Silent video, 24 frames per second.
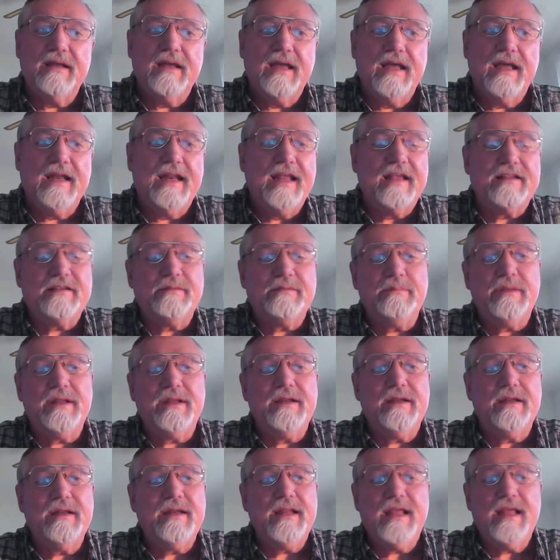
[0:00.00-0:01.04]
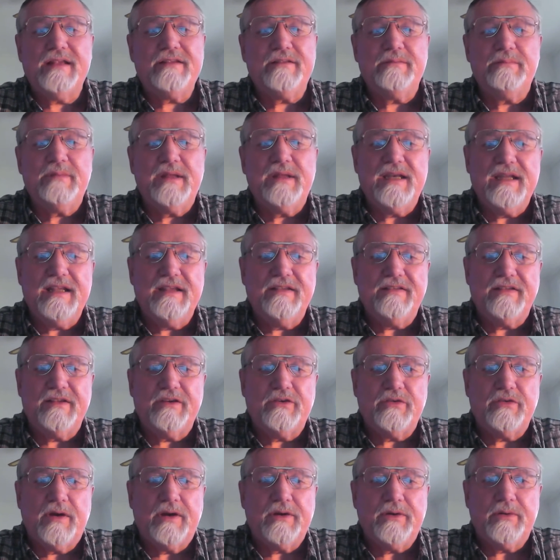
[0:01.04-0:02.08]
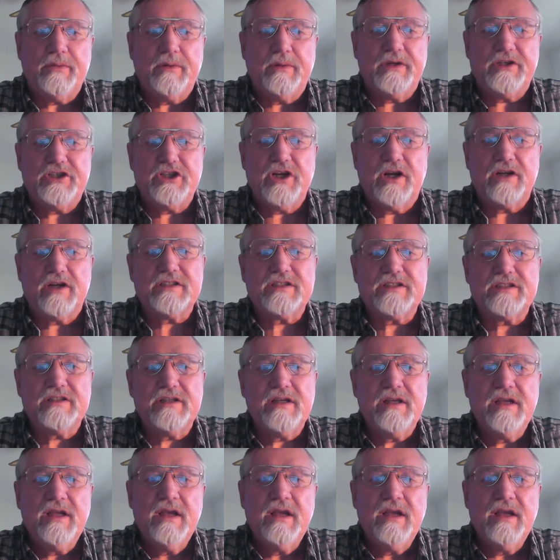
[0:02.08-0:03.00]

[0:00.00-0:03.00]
it hasn't been easy trying to adjust.